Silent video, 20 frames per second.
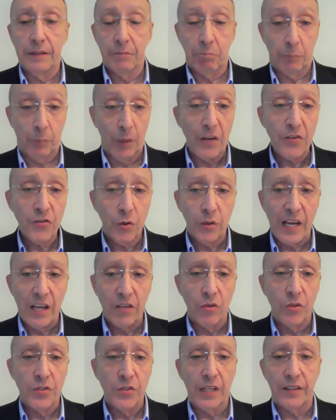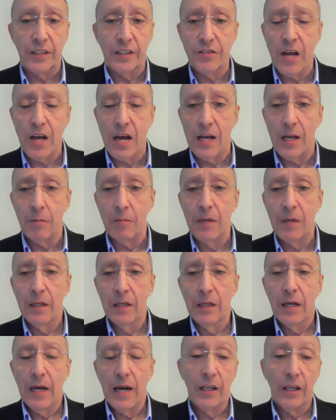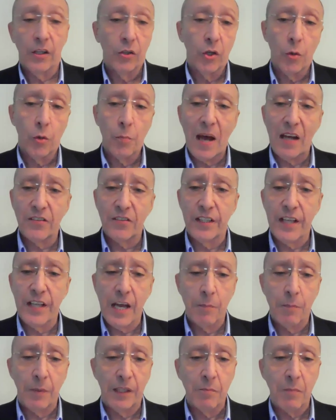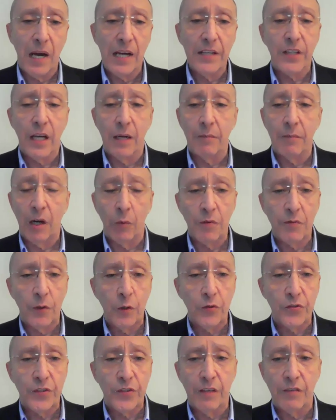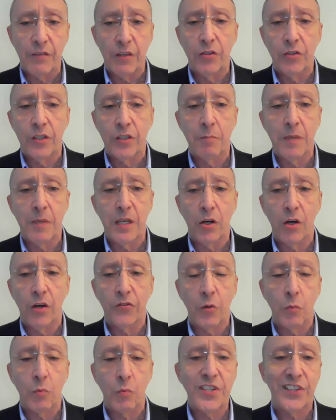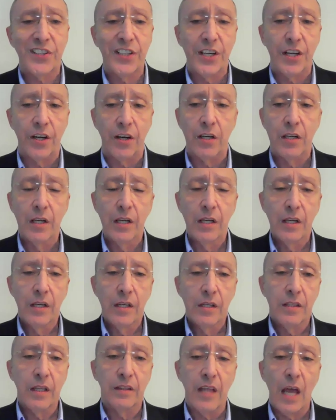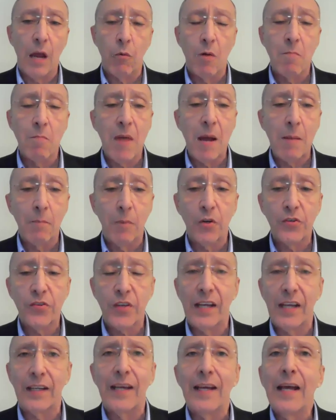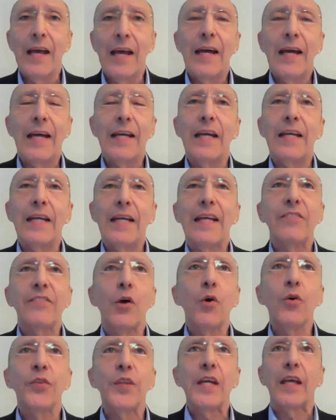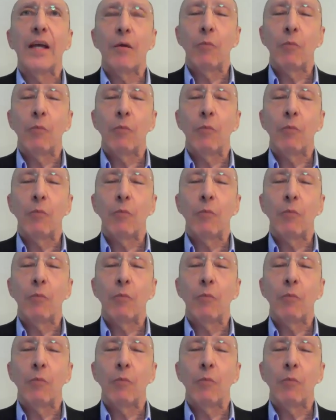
press credentials at the time. I don't know about today, but in my time, I refused to give it to them because it was clear that they were members. And it's the whole thing.